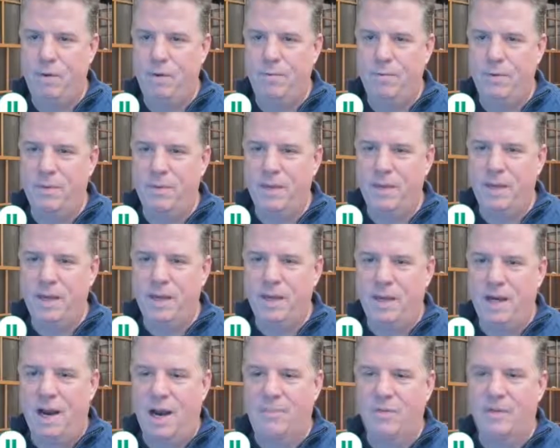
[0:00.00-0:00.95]
Bloop.
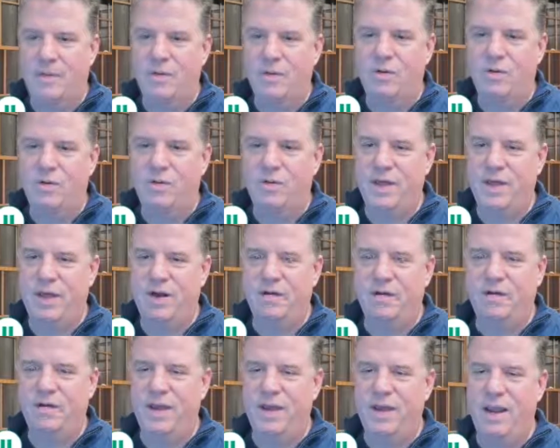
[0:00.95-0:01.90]
Copy the whole thing
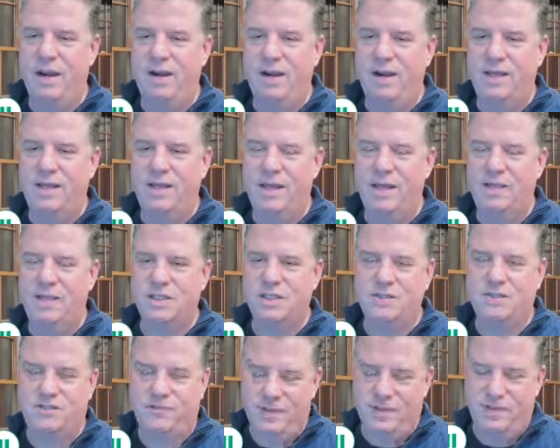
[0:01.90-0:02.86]
over here and then
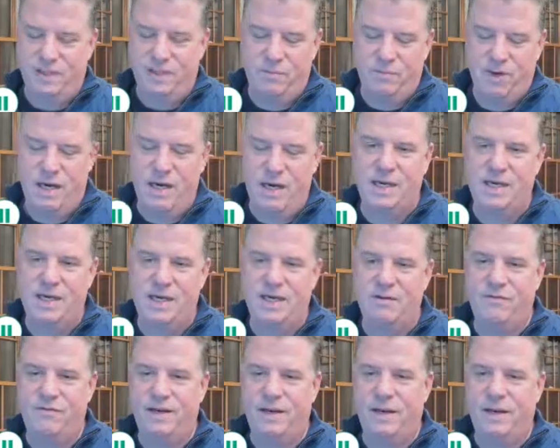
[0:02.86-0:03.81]
just fill in what I need
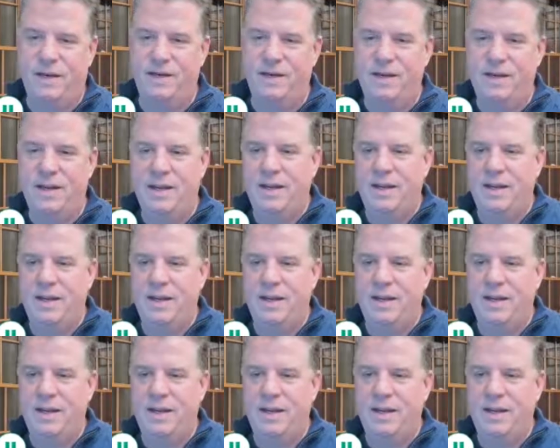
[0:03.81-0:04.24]
to fill in.